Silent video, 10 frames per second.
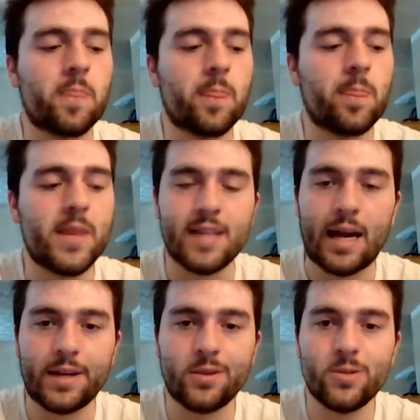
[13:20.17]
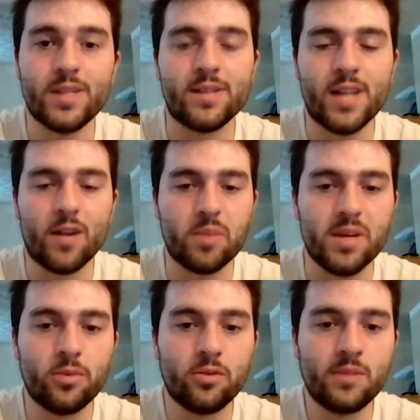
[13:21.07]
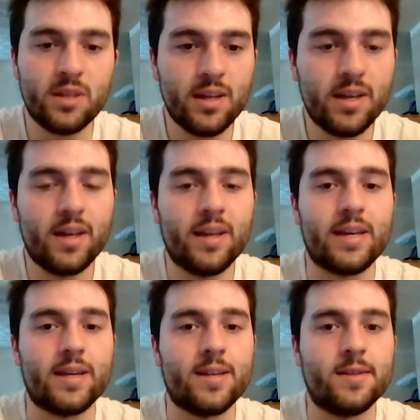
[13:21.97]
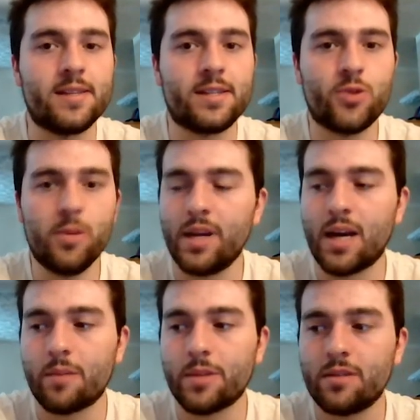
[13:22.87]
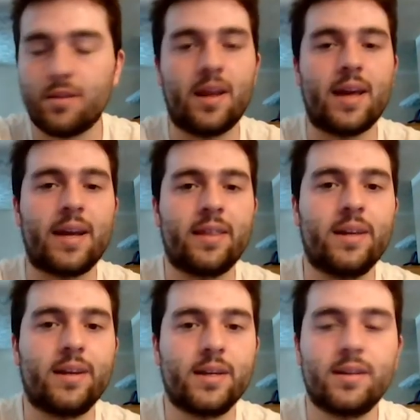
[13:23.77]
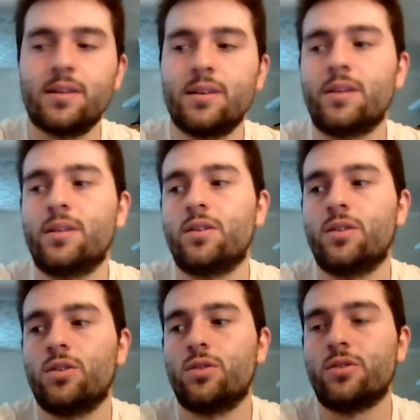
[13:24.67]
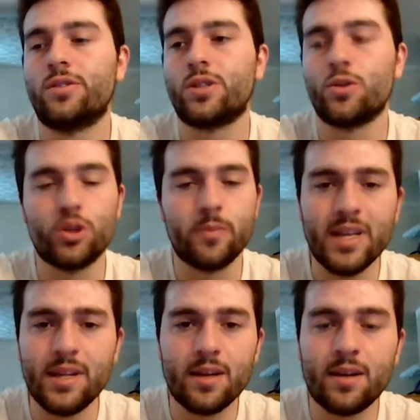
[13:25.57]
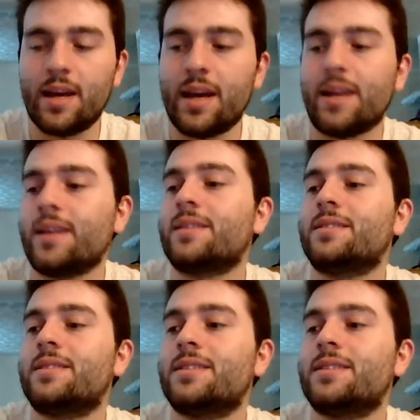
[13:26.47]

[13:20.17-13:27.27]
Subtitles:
these idols instead of people is extremely common, and I think social media and